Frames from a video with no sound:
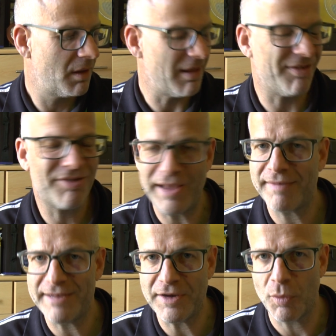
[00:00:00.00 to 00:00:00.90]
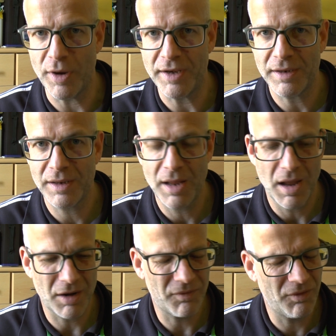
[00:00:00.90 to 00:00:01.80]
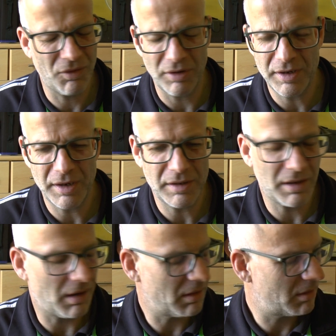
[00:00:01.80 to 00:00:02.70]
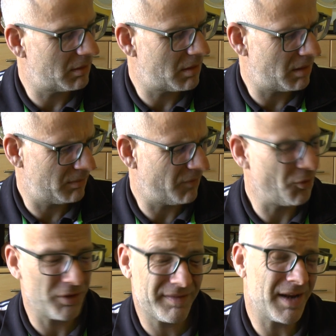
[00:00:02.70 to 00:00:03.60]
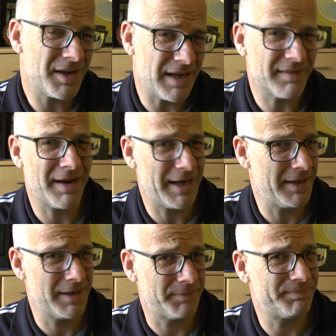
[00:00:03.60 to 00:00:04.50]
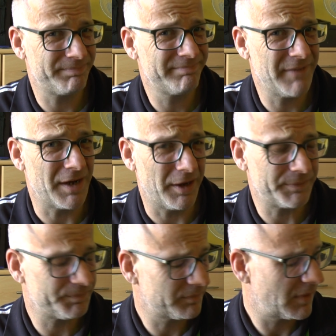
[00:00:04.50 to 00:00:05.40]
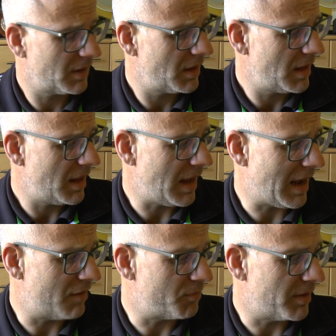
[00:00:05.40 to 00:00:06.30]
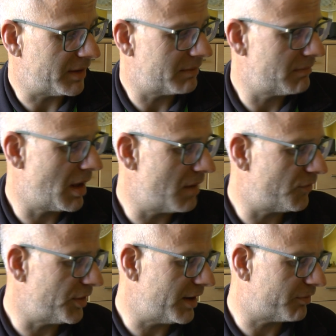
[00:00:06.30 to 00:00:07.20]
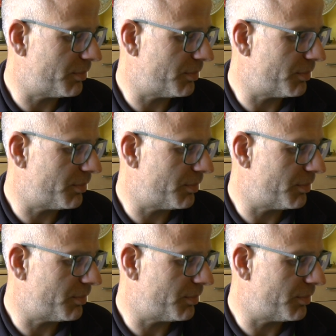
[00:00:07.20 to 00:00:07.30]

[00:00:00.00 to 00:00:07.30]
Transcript: They're 60 quid. And I thought, Nintendo, you're taking the, out of me for this.